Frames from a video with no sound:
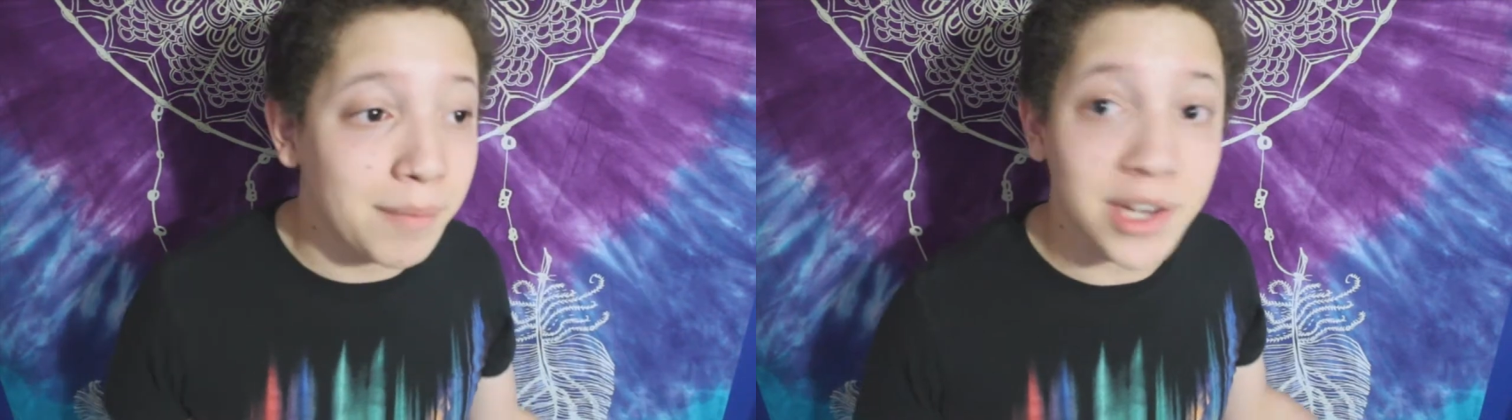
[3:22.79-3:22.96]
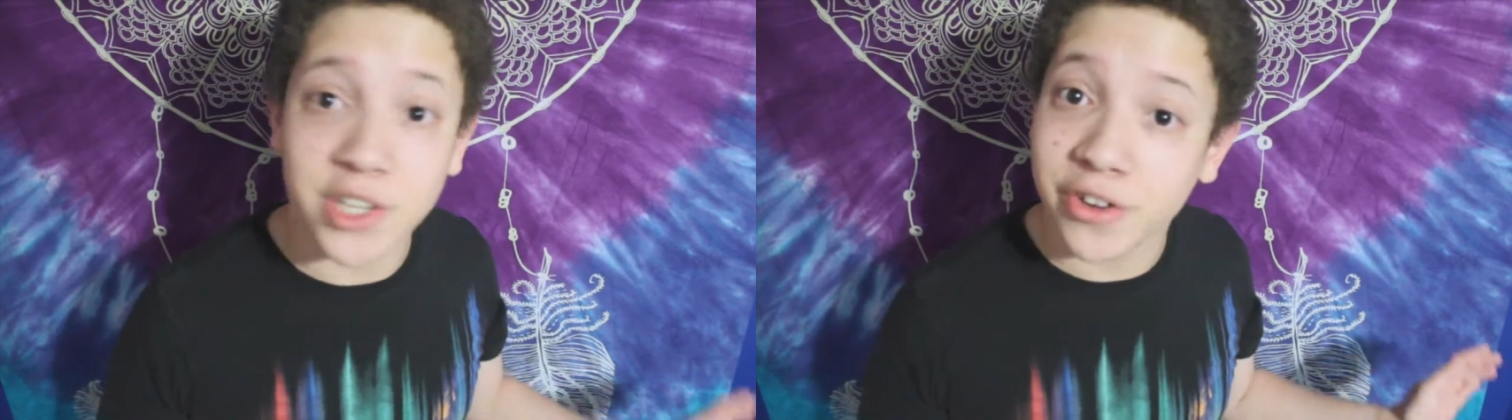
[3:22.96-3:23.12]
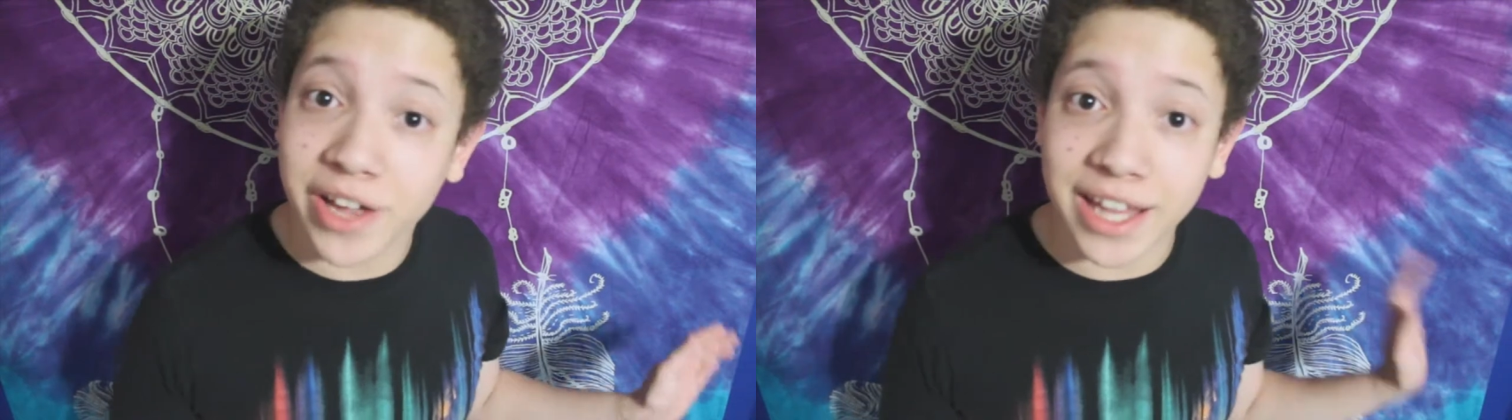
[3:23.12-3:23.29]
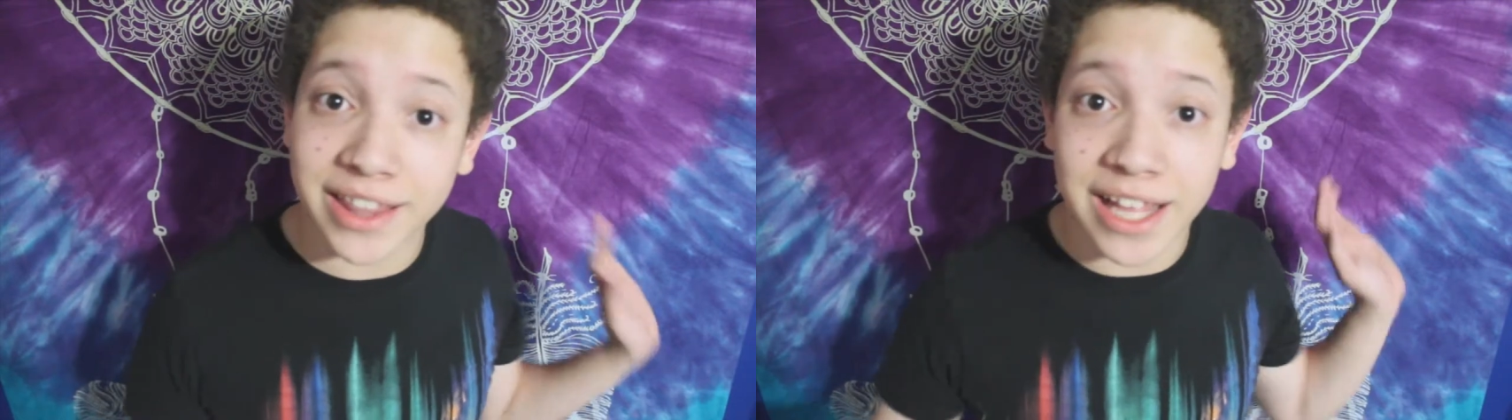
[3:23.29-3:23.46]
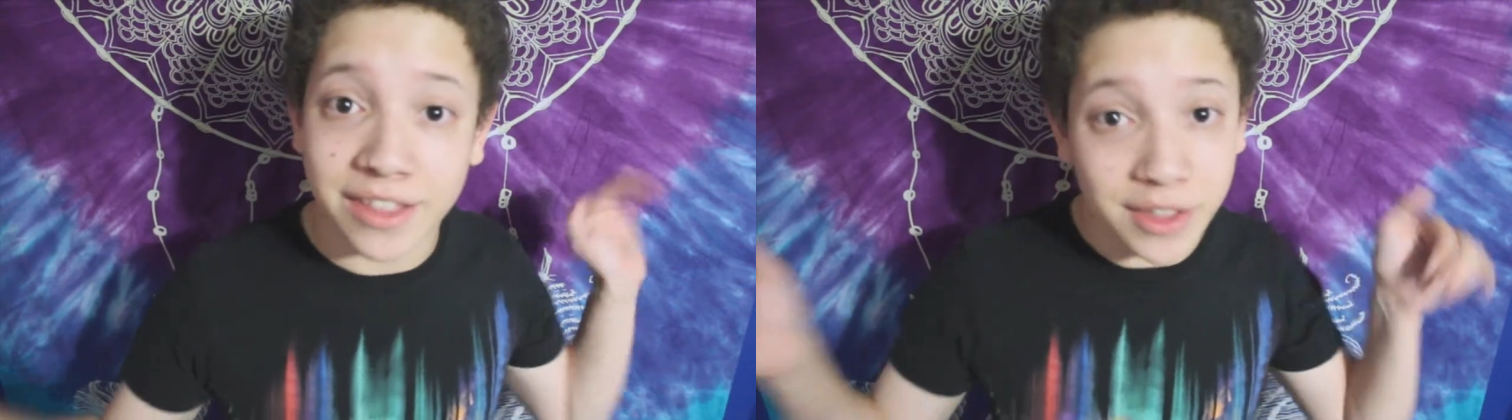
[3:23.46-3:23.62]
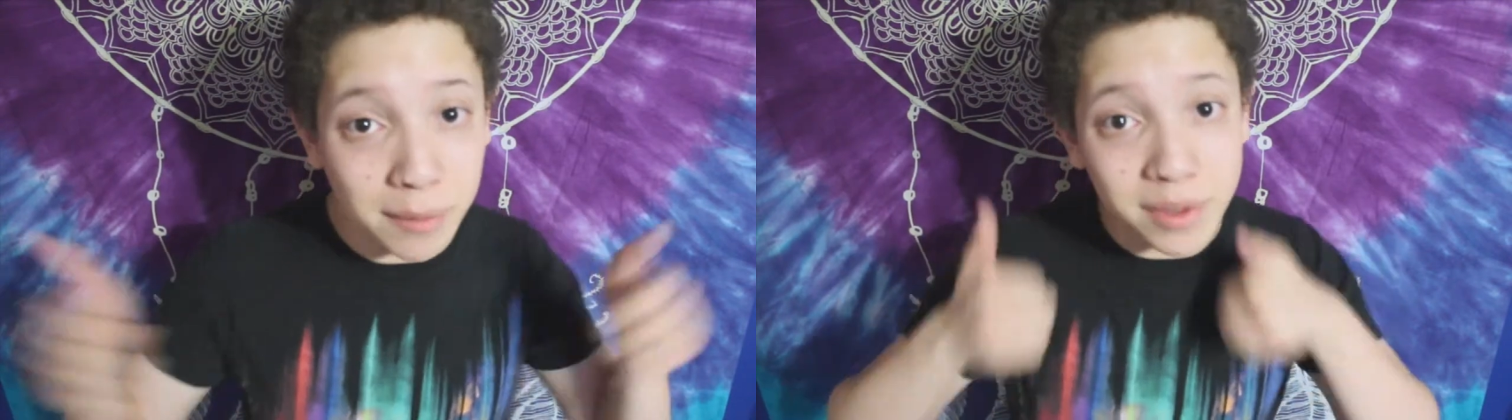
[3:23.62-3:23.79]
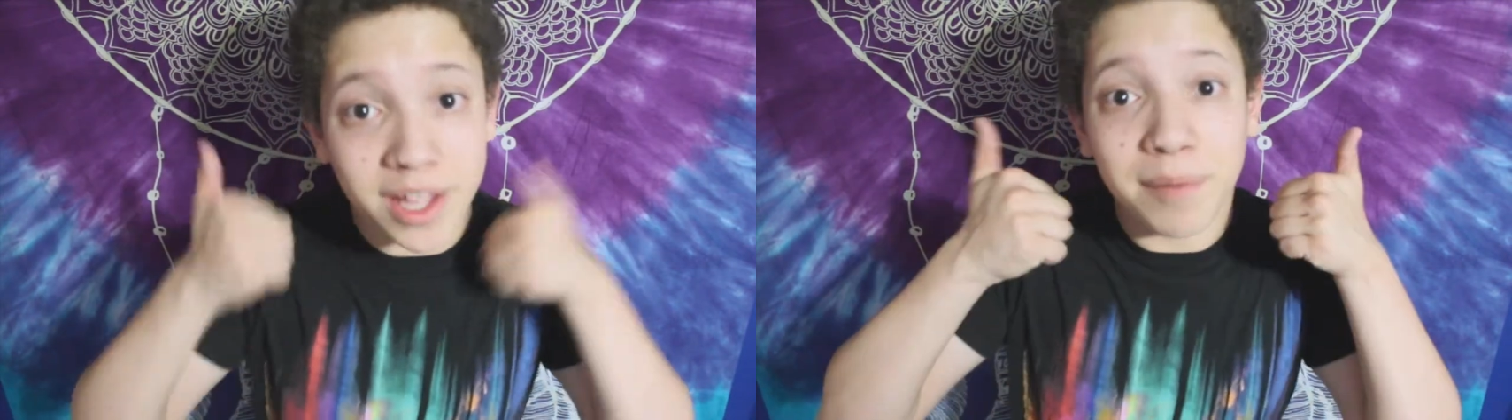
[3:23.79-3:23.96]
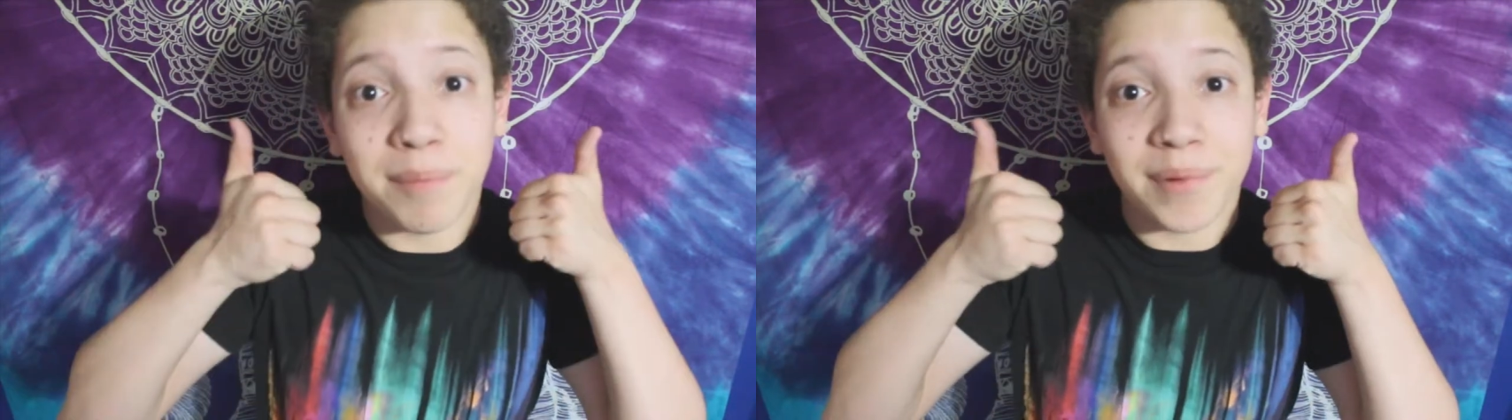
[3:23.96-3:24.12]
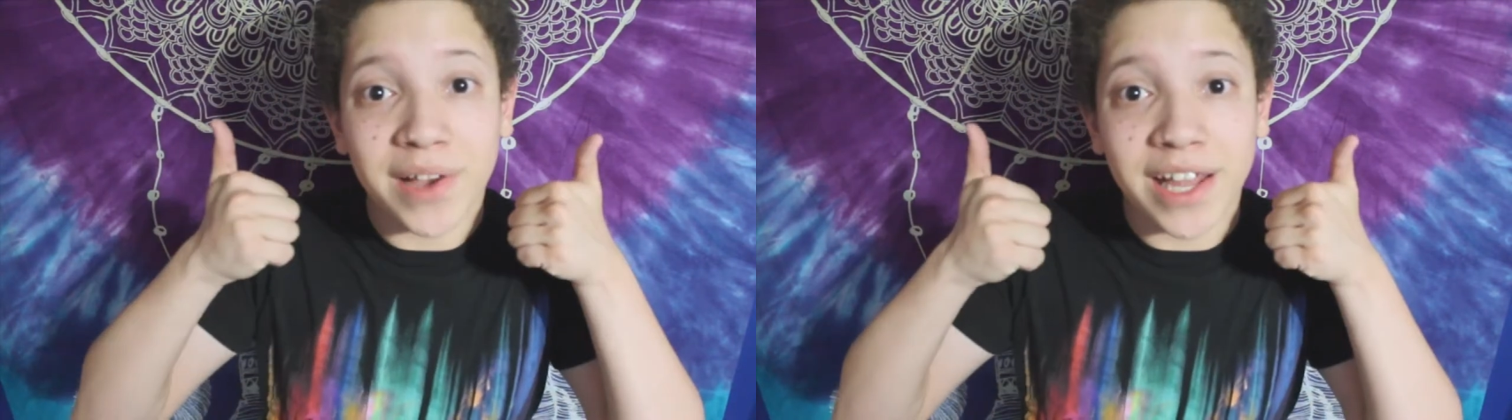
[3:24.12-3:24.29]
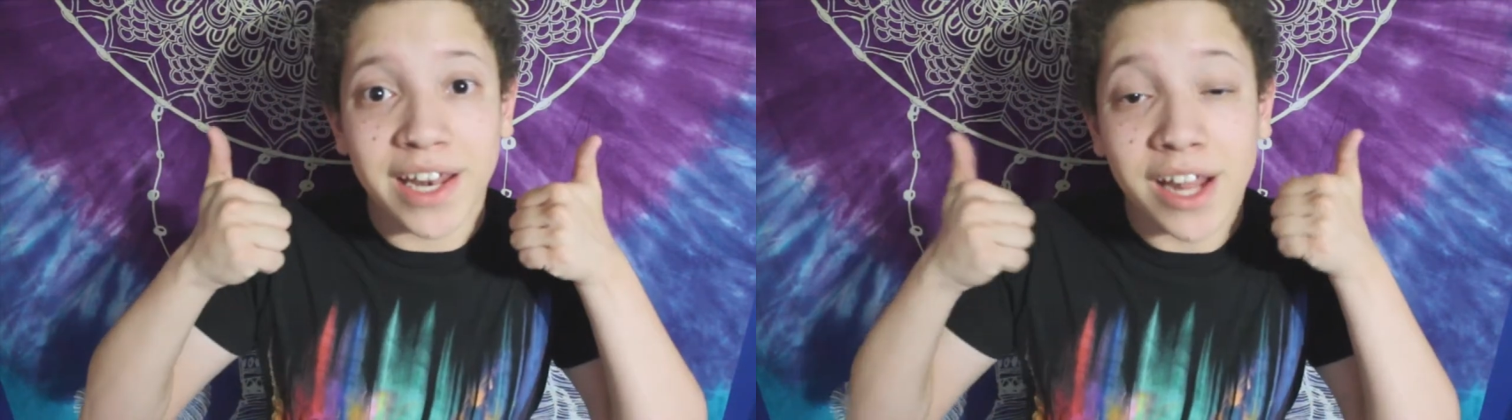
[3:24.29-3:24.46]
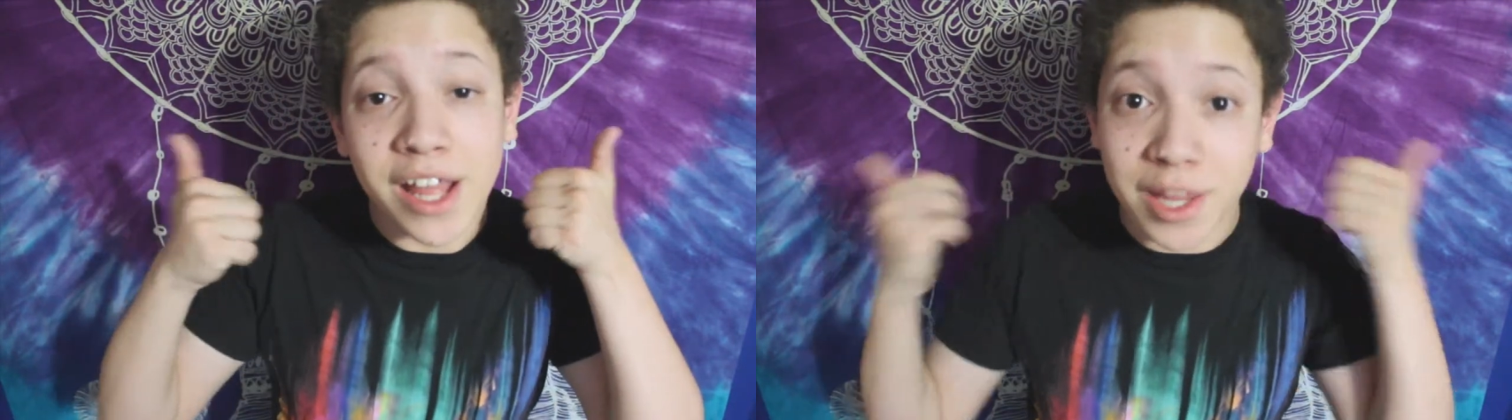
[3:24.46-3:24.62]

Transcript: Make sure you hit that thumbs up button,